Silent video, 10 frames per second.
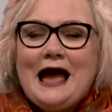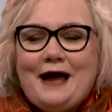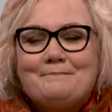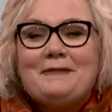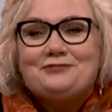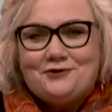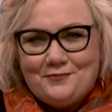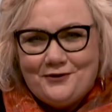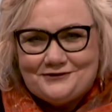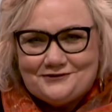Matthew
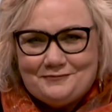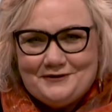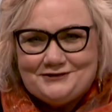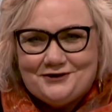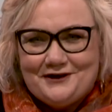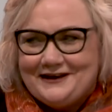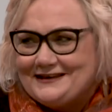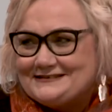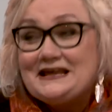Porter will be joining us.